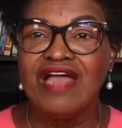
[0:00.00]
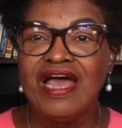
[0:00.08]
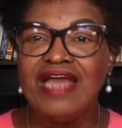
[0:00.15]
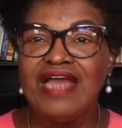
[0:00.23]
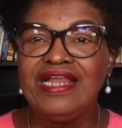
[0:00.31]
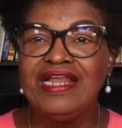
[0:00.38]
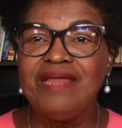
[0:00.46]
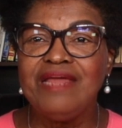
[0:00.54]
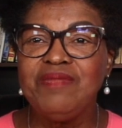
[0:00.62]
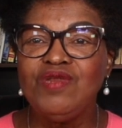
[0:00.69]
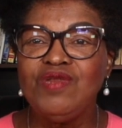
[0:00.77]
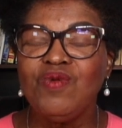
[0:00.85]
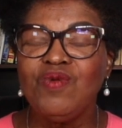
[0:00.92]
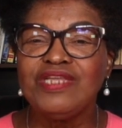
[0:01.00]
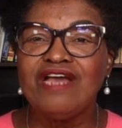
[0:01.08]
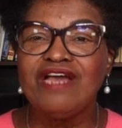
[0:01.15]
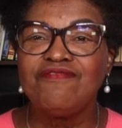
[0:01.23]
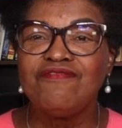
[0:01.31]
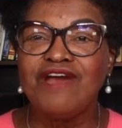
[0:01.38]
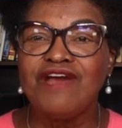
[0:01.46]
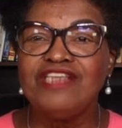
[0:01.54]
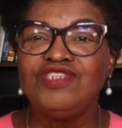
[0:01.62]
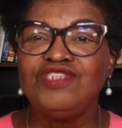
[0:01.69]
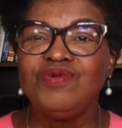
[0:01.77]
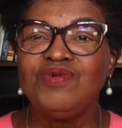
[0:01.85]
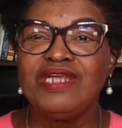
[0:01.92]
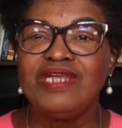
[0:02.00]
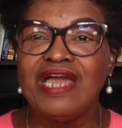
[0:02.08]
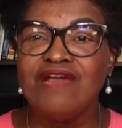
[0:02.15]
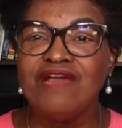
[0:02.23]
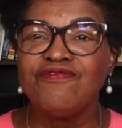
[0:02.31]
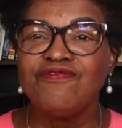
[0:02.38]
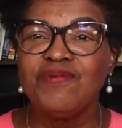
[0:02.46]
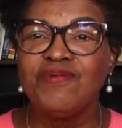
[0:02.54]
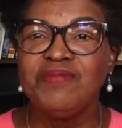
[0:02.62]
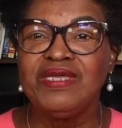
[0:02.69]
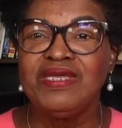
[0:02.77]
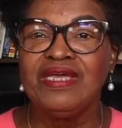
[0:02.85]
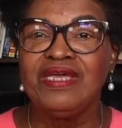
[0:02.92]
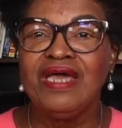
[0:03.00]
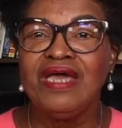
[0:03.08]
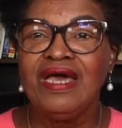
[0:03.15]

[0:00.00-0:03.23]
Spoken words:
And let me know what advice you would like from me